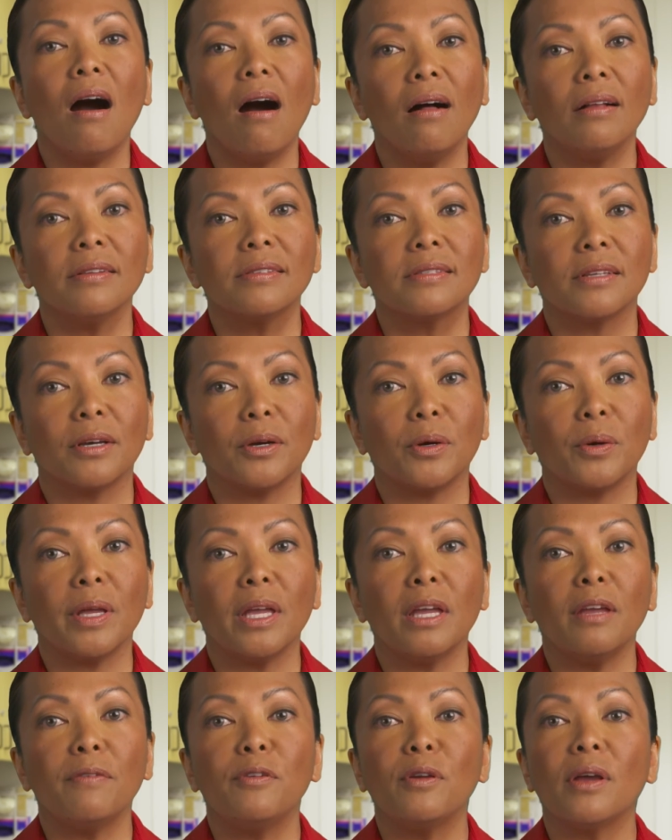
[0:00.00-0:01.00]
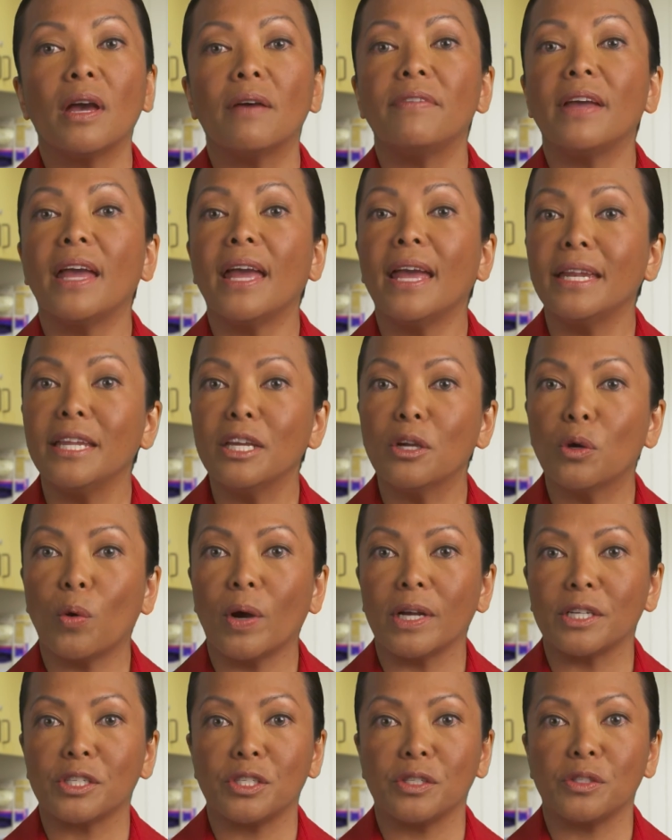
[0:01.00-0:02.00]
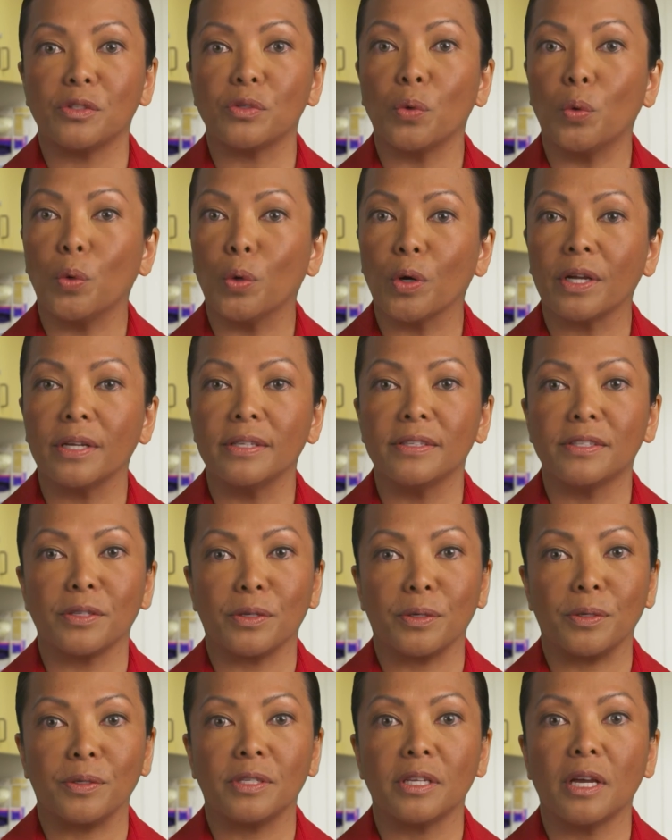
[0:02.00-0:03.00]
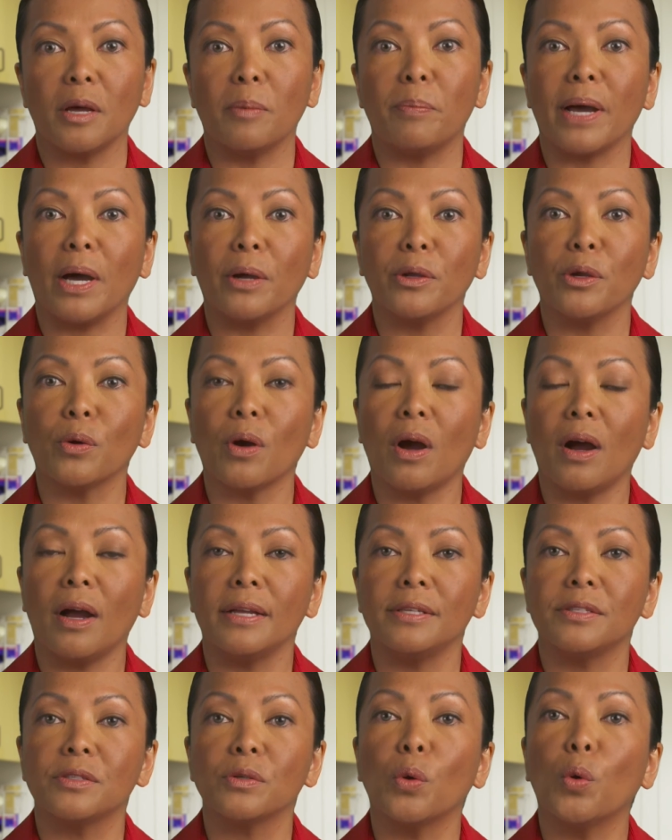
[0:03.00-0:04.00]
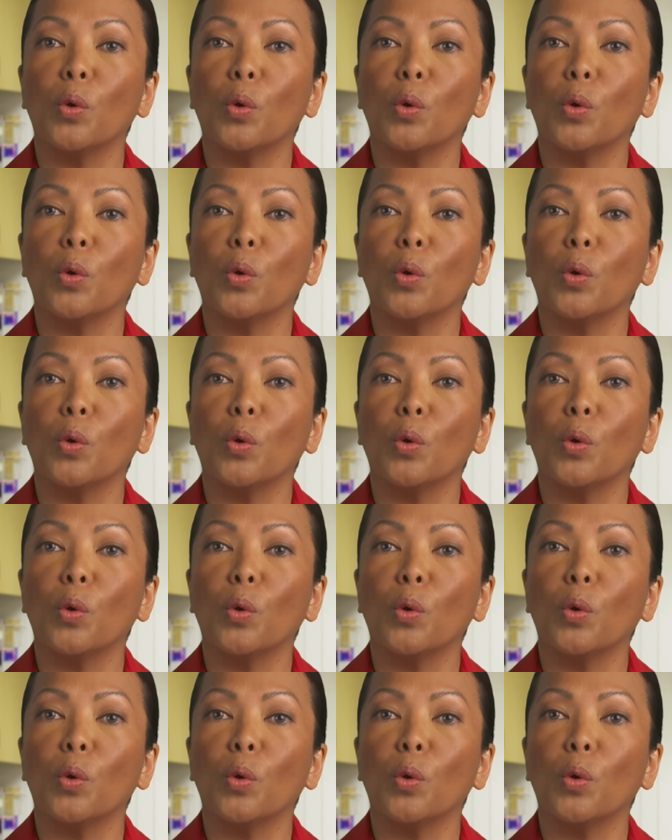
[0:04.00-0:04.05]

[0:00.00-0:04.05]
Also, if you have any questions or concerns about your eyes